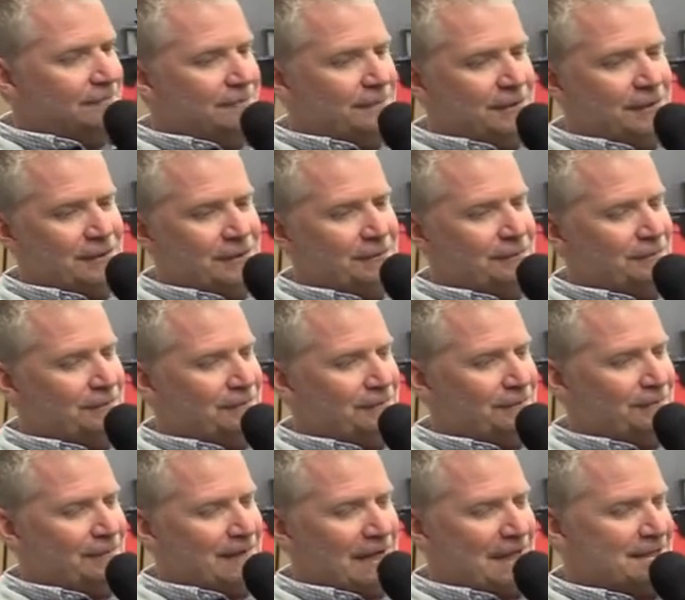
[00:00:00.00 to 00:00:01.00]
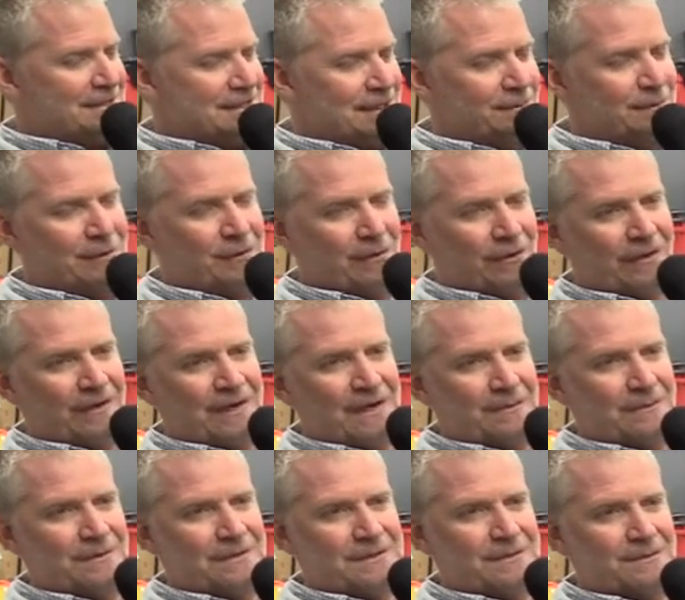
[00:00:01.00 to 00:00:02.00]
you know, like I said with Carl
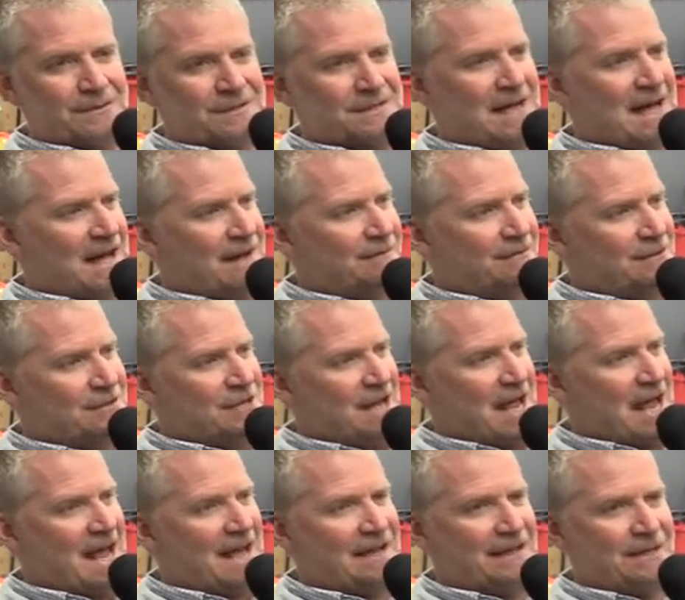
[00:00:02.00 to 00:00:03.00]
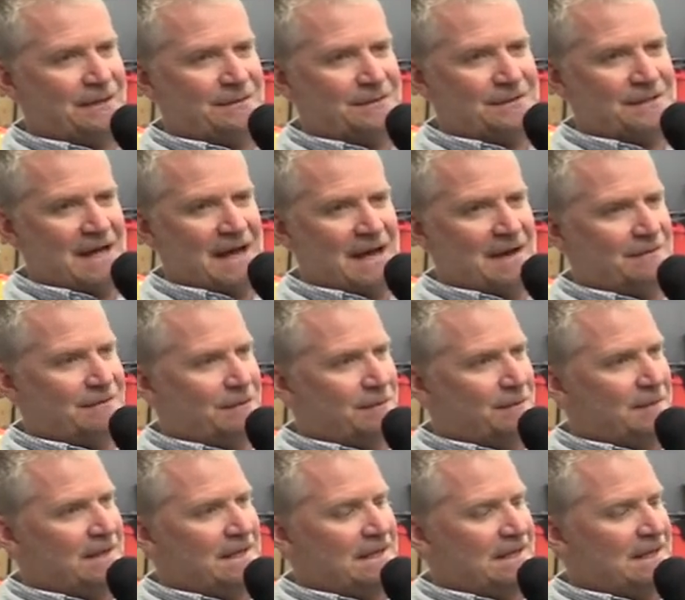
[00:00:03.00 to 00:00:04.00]
Edwards, it was time for Jack and it was time for
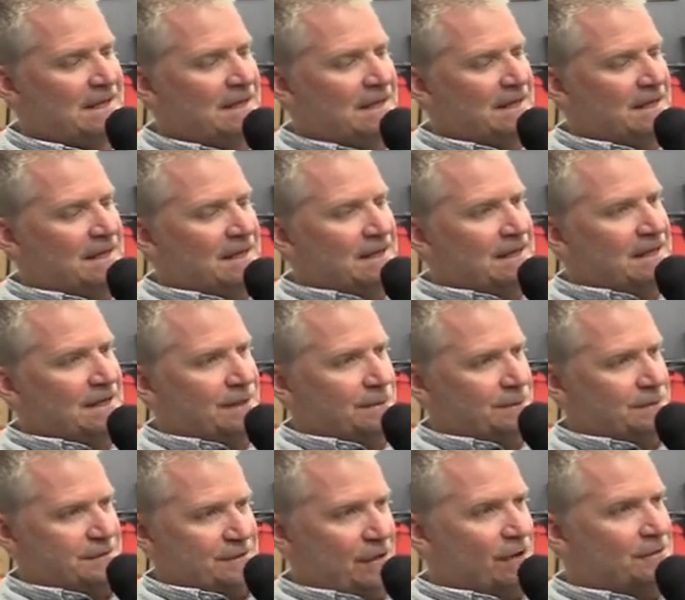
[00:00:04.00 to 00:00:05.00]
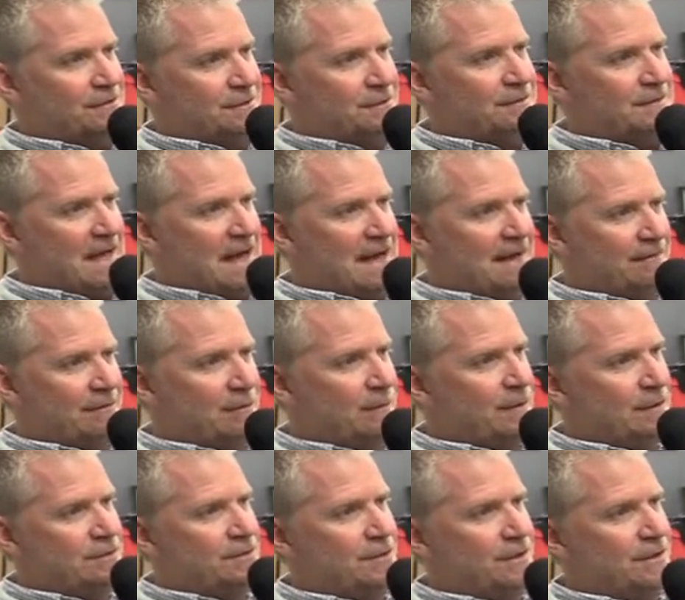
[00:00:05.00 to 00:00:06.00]
me. It was also time for
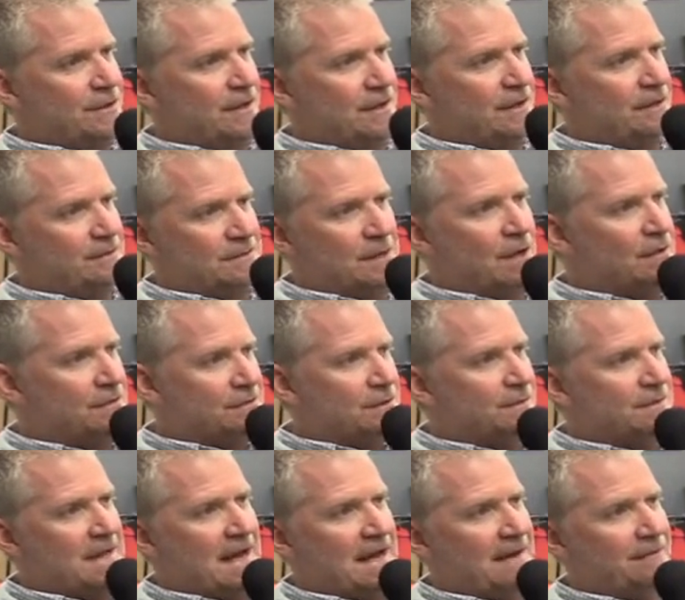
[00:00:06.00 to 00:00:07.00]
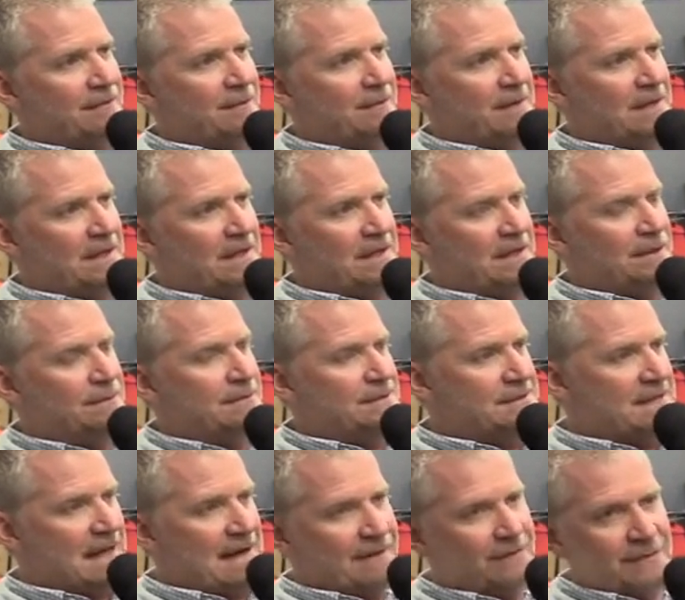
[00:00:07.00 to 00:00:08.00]
Richard and it was also time for me and it
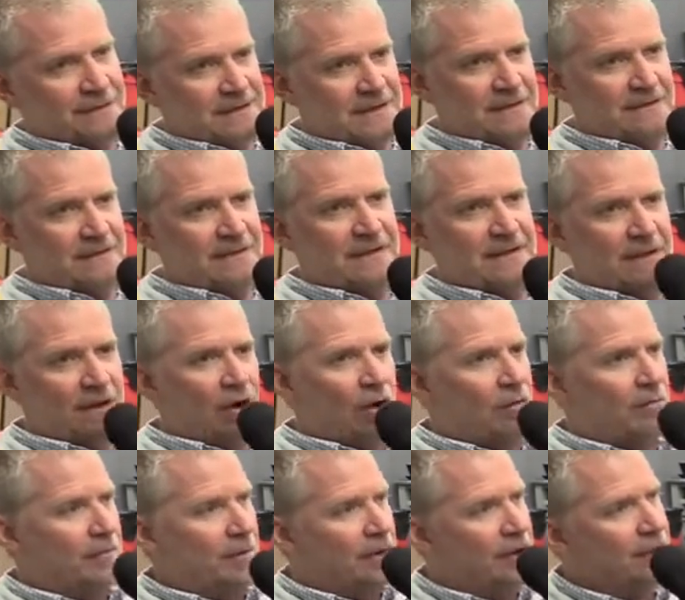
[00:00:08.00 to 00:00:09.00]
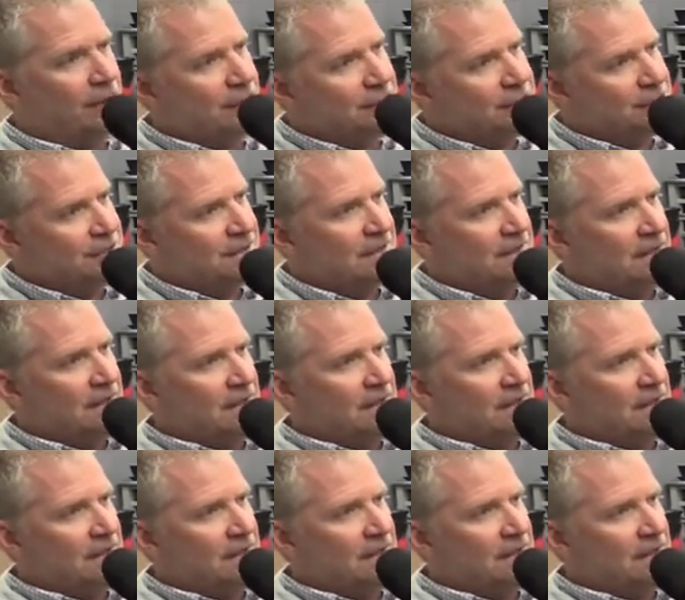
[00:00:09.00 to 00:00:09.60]
was time for TV. It all merged